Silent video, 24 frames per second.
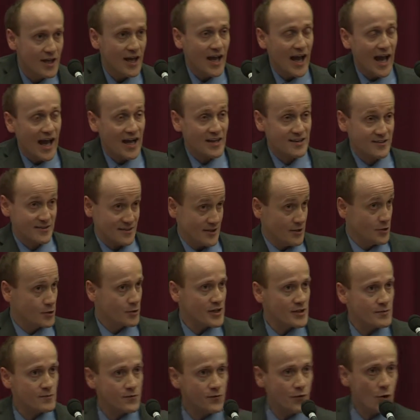And
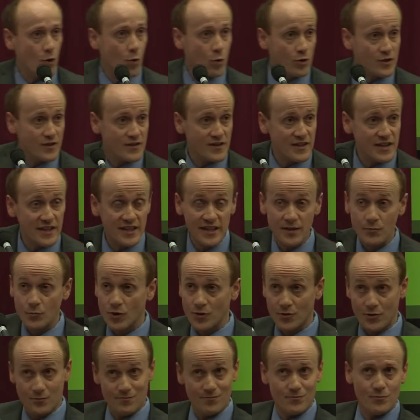looking forward and thinking, well,
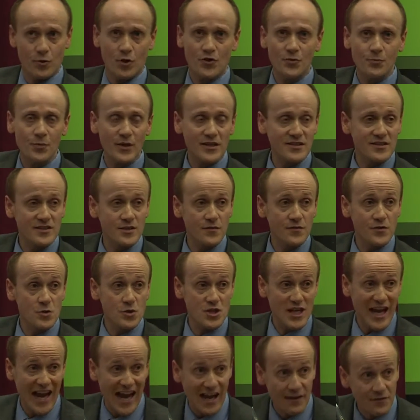prospects in the future
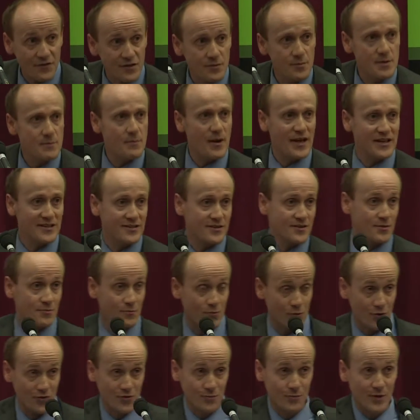have to be better than
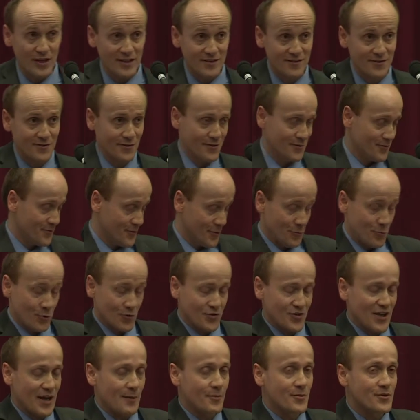prospects than what's
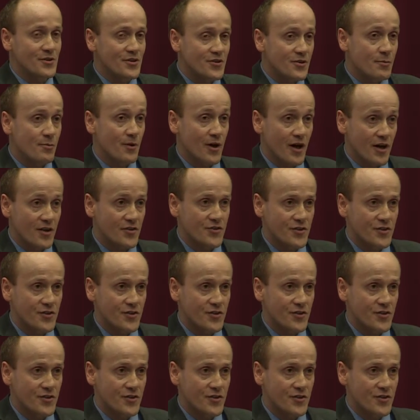happened in the past.